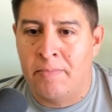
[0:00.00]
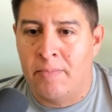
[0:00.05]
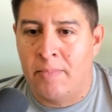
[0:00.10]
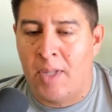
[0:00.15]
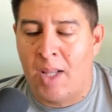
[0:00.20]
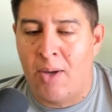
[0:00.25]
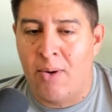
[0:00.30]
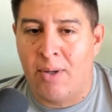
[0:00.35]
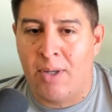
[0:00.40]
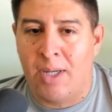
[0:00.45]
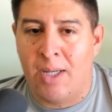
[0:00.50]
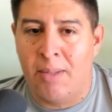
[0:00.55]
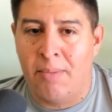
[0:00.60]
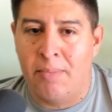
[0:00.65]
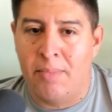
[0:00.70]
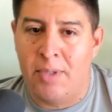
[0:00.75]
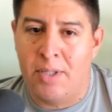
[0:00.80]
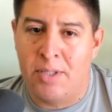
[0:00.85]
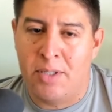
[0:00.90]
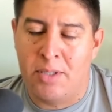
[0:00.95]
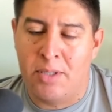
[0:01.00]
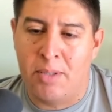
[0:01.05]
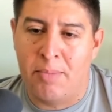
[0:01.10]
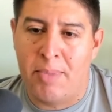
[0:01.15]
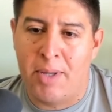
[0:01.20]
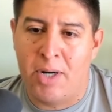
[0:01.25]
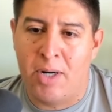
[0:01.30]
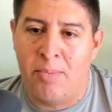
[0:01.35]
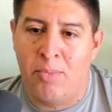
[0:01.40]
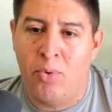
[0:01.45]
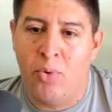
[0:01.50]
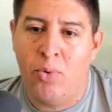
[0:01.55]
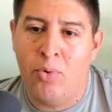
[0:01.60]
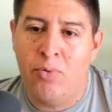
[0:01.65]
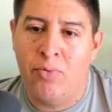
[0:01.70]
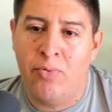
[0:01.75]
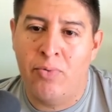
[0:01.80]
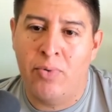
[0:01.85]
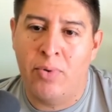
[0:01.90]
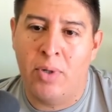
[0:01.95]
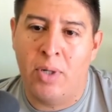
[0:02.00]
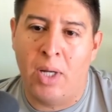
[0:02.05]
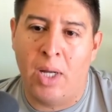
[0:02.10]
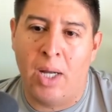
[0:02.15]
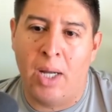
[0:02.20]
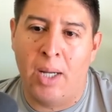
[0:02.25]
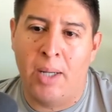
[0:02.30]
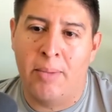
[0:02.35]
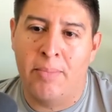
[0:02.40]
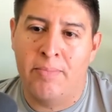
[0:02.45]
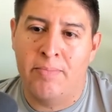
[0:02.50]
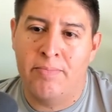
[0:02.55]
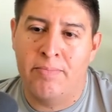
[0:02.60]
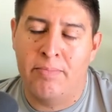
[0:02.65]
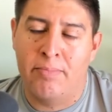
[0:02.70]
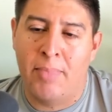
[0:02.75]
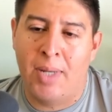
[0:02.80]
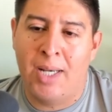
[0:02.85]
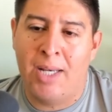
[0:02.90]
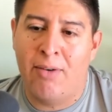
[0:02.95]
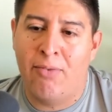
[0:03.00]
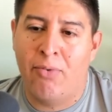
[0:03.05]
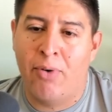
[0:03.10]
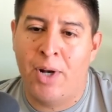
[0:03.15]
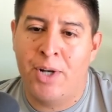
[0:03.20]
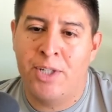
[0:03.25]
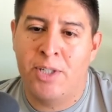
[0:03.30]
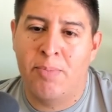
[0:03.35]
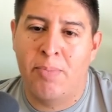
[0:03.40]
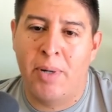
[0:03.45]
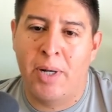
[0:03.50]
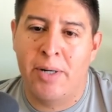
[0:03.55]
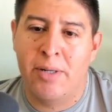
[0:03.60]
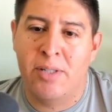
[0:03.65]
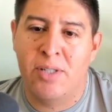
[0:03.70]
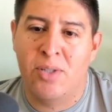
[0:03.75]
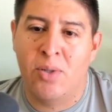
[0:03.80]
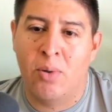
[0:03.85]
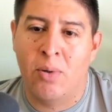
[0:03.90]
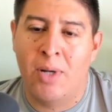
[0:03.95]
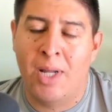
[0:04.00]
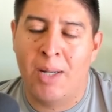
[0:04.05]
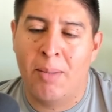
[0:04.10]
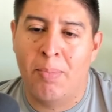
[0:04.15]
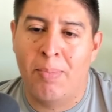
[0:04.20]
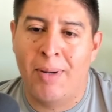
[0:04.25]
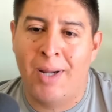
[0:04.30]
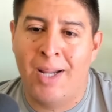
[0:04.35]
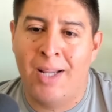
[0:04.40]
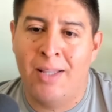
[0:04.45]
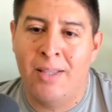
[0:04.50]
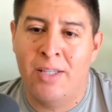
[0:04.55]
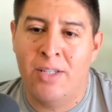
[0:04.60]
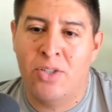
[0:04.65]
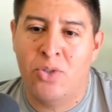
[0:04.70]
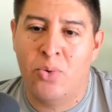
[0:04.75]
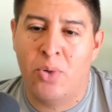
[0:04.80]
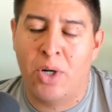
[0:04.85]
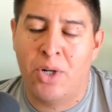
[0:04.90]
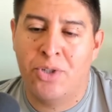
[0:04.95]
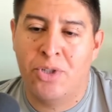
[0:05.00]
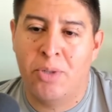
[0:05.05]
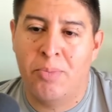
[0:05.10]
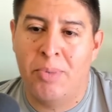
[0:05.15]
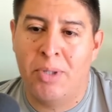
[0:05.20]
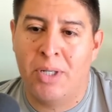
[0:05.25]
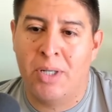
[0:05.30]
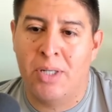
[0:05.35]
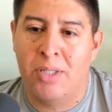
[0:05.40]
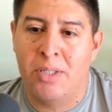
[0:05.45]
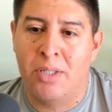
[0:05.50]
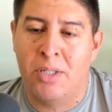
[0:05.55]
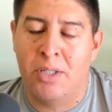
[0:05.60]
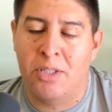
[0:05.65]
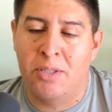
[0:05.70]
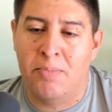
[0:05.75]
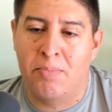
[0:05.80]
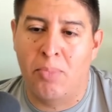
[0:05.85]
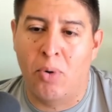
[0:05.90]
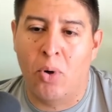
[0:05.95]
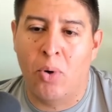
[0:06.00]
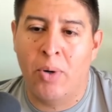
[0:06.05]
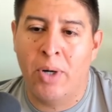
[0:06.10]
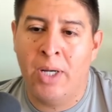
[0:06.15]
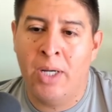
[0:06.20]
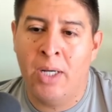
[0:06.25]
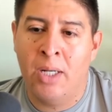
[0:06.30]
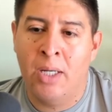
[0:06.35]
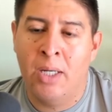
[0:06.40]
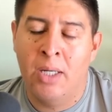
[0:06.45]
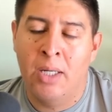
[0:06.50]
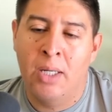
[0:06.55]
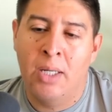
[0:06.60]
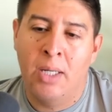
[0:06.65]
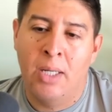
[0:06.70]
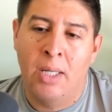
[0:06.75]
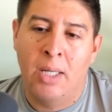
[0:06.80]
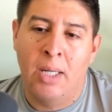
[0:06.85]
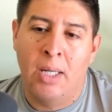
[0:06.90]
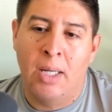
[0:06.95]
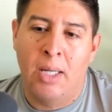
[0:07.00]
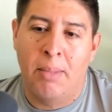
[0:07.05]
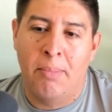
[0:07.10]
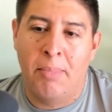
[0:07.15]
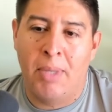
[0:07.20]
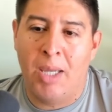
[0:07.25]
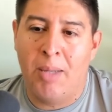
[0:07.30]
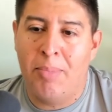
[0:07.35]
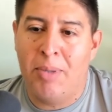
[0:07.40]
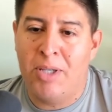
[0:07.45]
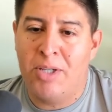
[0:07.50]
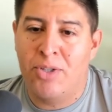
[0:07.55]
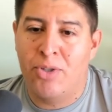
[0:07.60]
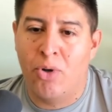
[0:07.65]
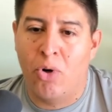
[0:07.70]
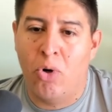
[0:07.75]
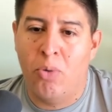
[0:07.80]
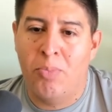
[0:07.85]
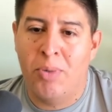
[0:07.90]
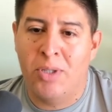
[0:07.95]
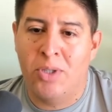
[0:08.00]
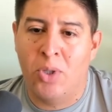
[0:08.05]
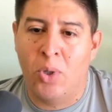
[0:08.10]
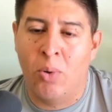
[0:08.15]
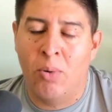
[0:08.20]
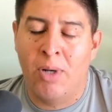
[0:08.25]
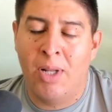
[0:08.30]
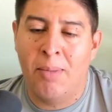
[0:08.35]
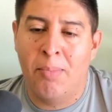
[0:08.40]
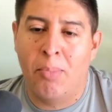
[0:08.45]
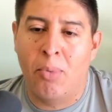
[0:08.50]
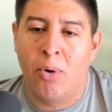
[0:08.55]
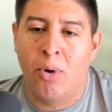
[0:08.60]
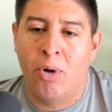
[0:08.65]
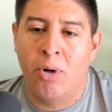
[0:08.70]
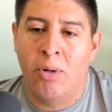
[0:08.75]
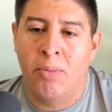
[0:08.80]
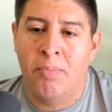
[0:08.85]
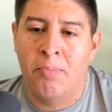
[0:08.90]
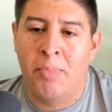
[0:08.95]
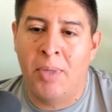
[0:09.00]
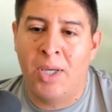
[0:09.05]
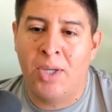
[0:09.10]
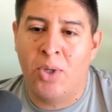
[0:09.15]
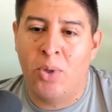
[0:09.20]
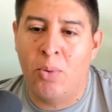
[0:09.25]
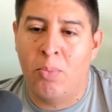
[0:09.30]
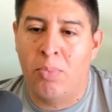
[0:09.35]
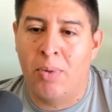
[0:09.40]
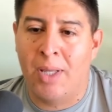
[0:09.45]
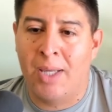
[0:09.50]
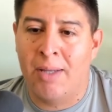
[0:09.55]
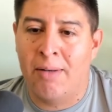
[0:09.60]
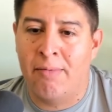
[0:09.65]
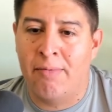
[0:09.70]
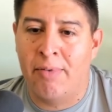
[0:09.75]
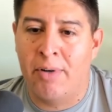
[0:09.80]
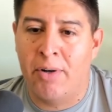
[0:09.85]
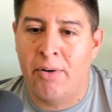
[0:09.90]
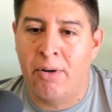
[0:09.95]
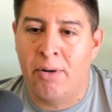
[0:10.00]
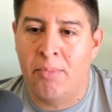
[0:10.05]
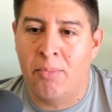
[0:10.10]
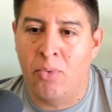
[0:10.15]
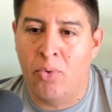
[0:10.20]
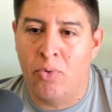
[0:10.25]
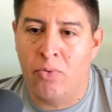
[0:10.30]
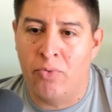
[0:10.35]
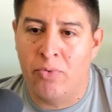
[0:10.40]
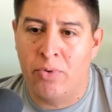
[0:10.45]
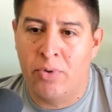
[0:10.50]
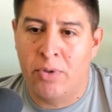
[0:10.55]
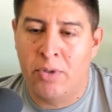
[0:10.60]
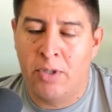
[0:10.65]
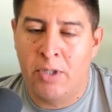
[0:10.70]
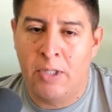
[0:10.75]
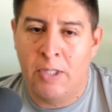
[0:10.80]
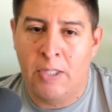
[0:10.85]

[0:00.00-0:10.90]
Now again, this is a better move. Many French players don't like playing this structure because it is boring. Maybe so, but don't let boredom make you play inferior moves.